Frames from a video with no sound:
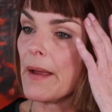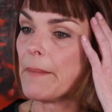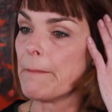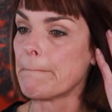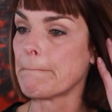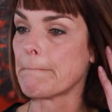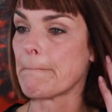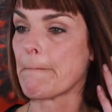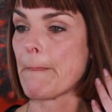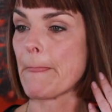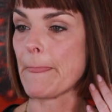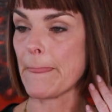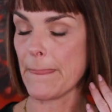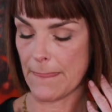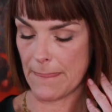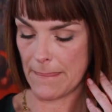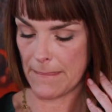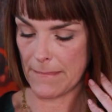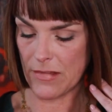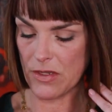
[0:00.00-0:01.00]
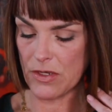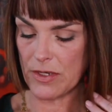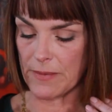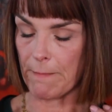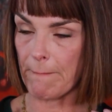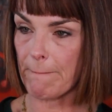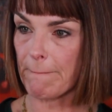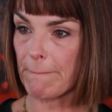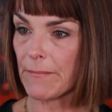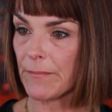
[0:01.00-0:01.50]
Okay,
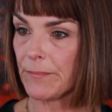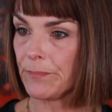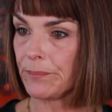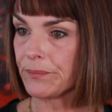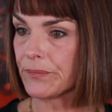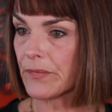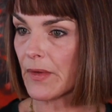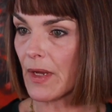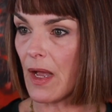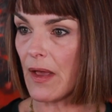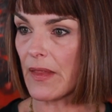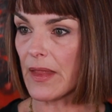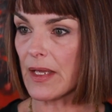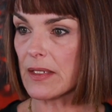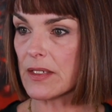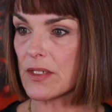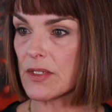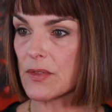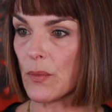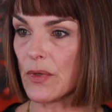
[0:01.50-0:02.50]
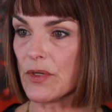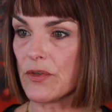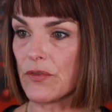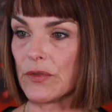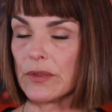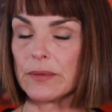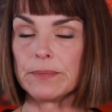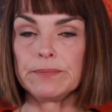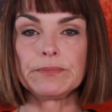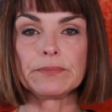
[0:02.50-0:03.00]
good. Oh, that looks
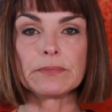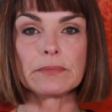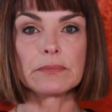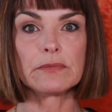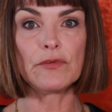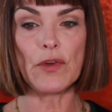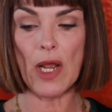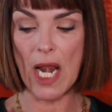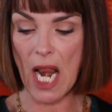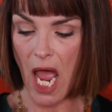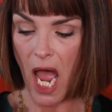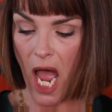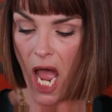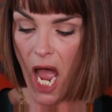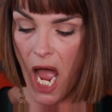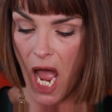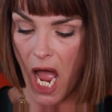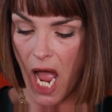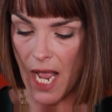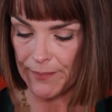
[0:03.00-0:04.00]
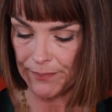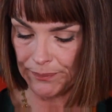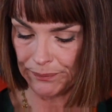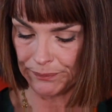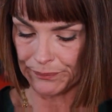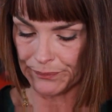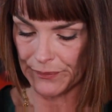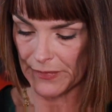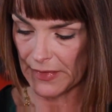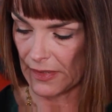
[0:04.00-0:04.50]
wonderful.
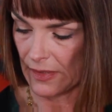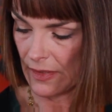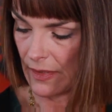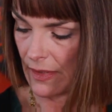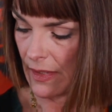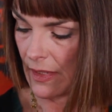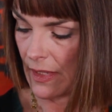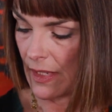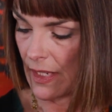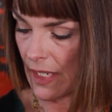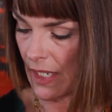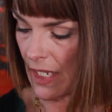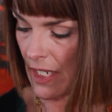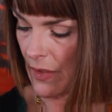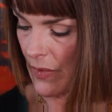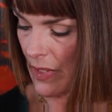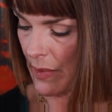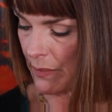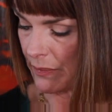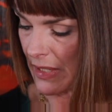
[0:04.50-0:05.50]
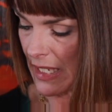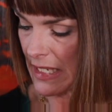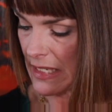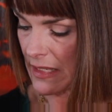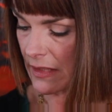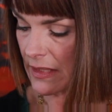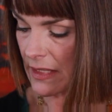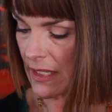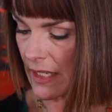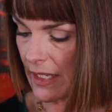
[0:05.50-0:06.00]
Voila! Kind of want to
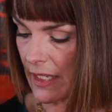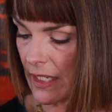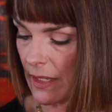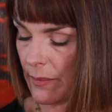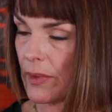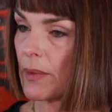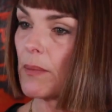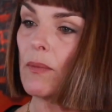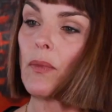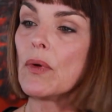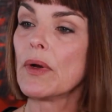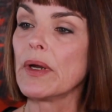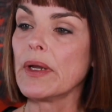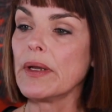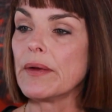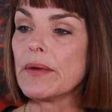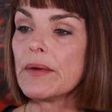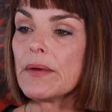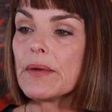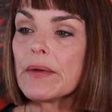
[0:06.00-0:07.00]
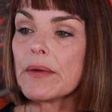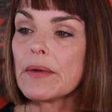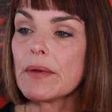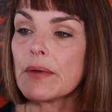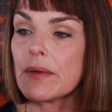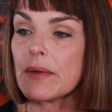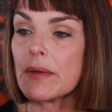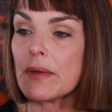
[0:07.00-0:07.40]
blend a tiny bit more here.